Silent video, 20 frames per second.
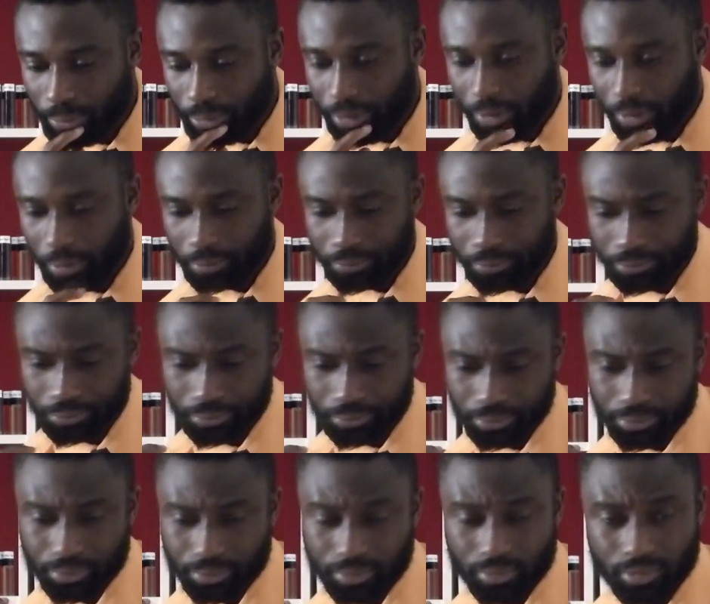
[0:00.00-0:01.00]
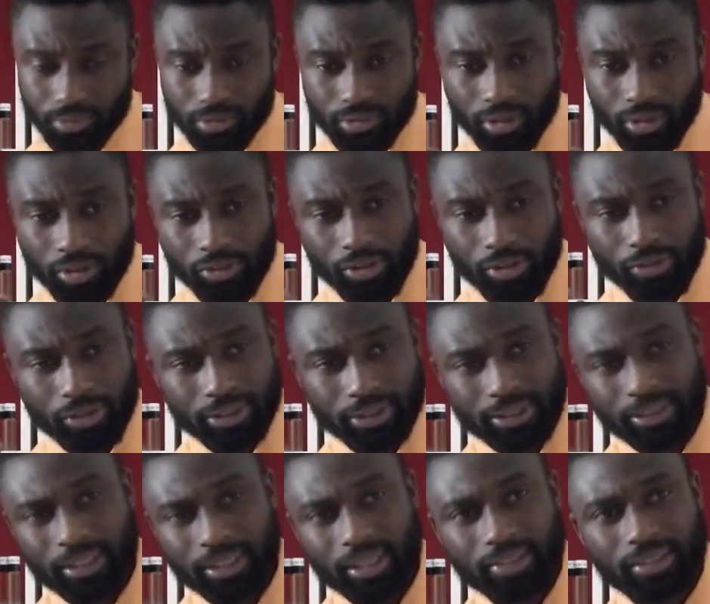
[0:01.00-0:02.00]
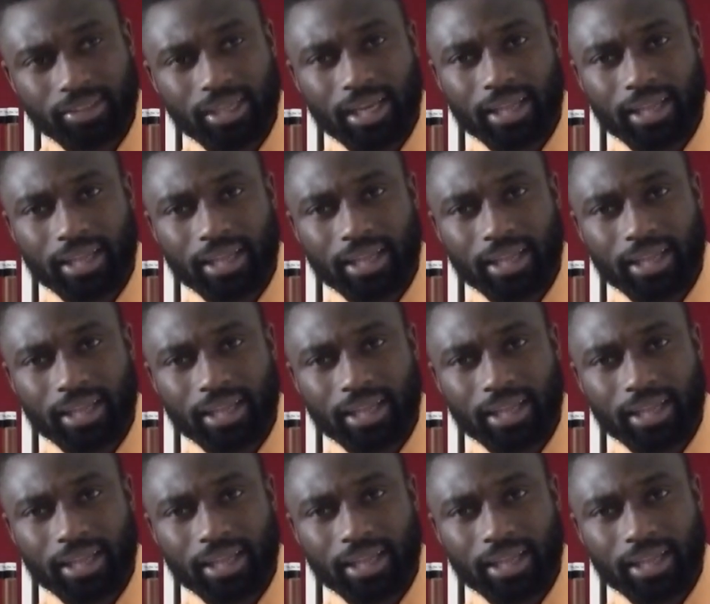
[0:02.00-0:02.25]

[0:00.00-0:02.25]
You know, for versatility,